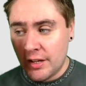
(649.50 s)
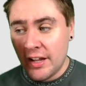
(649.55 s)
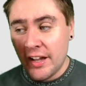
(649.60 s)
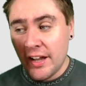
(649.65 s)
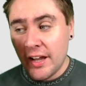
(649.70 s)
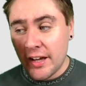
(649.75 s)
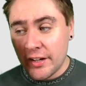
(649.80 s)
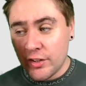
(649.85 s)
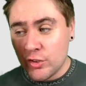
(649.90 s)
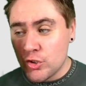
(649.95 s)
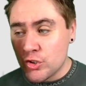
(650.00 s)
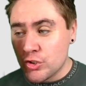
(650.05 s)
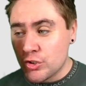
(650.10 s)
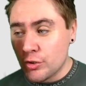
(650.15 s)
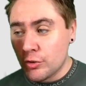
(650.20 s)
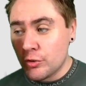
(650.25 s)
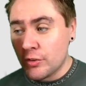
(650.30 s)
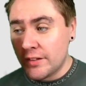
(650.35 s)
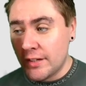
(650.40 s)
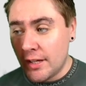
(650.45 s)
and ensure
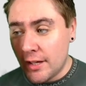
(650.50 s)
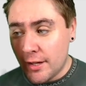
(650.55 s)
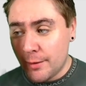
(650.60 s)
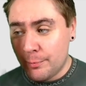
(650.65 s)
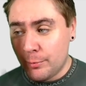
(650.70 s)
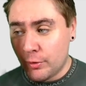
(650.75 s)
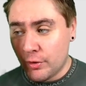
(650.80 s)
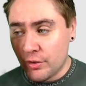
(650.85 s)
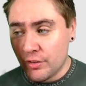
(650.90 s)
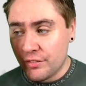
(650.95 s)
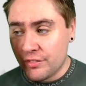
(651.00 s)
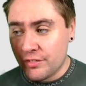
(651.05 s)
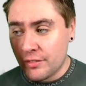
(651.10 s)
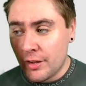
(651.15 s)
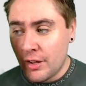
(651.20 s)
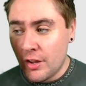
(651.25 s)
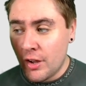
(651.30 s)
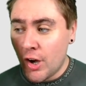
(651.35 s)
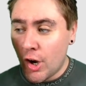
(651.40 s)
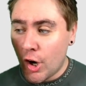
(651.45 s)
the airports
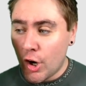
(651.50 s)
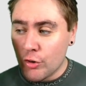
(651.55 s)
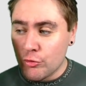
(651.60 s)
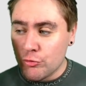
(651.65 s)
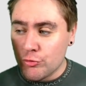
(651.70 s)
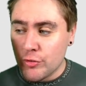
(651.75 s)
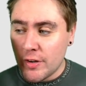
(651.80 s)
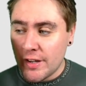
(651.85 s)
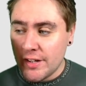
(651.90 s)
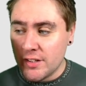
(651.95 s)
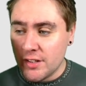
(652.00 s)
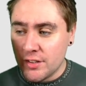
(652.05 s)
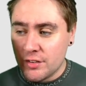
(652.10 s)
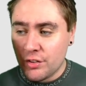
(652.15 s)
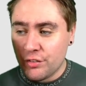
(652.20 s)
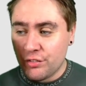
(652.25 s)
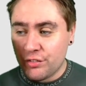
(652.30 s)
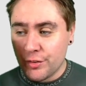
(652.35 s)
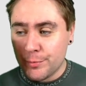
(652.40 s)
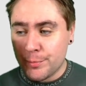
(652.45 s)
are ready to
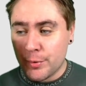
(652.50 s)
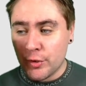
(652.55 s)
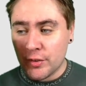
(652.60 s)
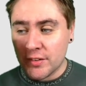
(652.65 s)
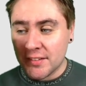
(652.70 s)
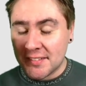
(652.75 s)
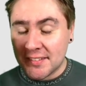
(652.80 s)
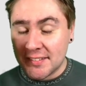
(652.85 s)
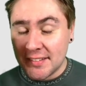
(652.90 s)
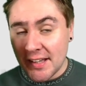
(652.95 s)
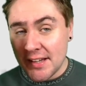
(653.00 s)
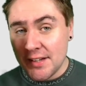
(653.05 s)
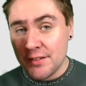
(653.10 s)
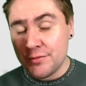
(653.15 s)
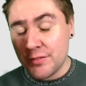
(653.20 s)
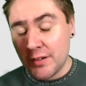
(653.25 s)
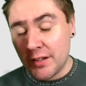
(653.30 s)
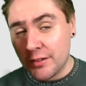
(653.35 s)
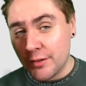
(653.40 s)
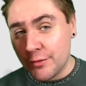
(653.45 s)
support safe
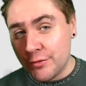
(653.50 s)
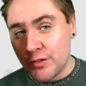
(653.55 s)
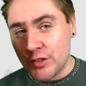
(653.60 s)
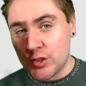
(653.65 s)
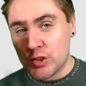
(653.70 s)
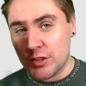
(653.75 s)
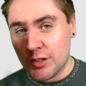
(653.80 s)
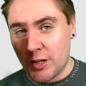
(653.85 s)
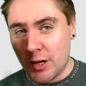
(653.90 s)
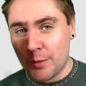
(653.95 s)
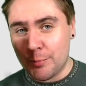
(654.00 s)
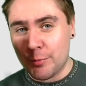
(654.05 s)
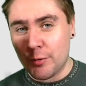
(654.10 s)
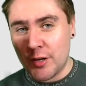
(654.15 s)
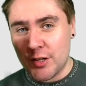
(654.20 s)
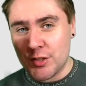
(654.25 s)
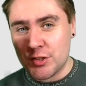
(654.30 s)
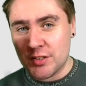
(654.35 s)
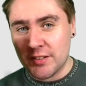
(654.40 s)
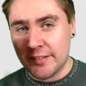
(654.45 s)
and efficient
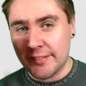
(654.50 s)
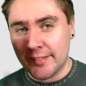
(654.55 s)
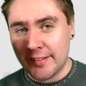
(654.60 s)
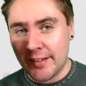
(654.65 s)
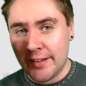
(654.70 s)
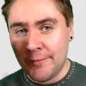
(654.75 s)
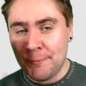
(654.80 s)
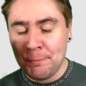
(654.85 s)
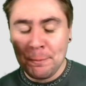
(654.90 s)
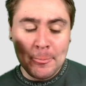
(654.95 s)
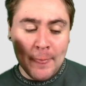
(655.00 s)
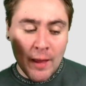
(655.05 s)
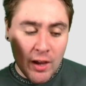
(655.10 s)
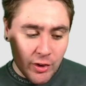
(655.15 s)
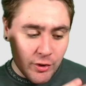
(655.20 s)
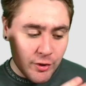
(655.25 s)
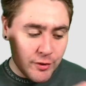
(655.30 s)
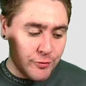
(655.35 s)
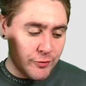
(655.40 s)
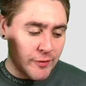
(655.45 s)
operations. And
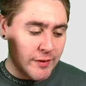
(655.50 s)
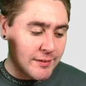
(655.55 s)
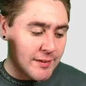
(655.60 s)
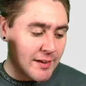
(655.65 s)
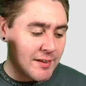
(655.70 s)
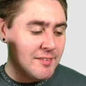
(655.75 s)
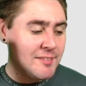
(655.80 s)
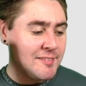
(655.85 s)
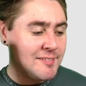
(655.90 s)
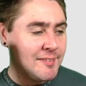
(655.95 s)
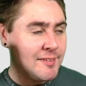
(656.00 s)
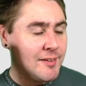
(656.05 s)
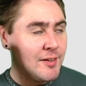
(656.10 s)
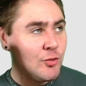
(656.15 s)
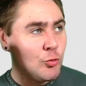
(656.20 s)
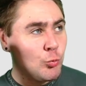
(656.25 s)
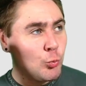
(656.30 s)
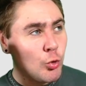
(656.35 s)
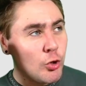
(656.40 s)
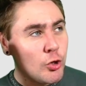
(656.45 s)
I think that's
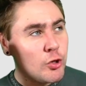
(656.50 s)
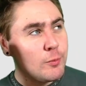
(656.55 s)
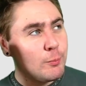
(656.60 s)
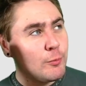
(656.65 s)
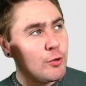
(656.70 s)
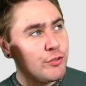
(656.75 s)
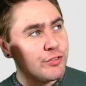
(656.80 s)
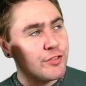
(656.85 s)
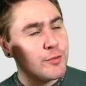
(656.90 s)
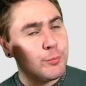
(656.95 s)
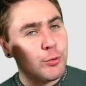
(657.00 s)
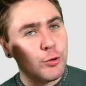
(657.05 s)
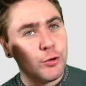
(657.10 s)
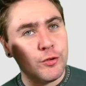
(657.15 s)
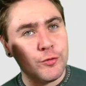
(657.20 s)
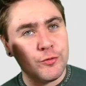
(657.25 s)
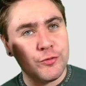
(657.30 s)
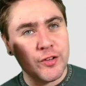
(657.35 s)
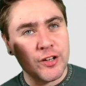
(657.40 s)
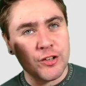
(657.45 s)
one of the most important
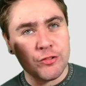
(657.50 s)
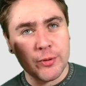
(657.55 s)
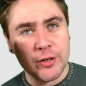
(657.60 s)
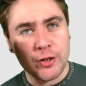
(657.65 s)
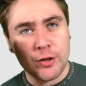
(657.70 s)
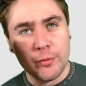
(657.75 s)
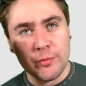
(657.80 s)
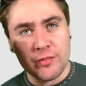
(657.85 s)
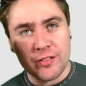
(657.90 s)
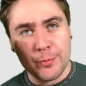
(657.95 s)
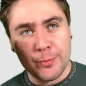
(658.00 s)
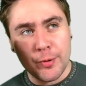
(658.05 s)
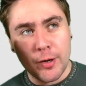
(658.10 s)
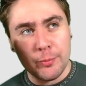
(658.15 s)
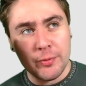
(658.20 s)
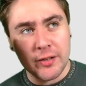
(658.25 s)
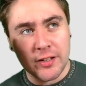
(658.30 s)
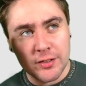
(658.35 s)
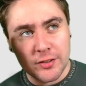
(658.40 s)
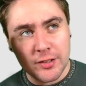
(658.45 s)
things when it comes to
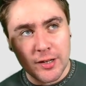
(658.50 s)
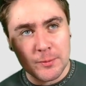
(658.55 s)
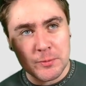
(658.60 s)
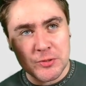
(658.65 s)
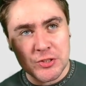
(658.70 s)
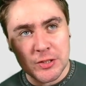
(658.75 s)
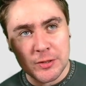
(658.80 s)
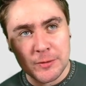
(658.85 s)
public adoption.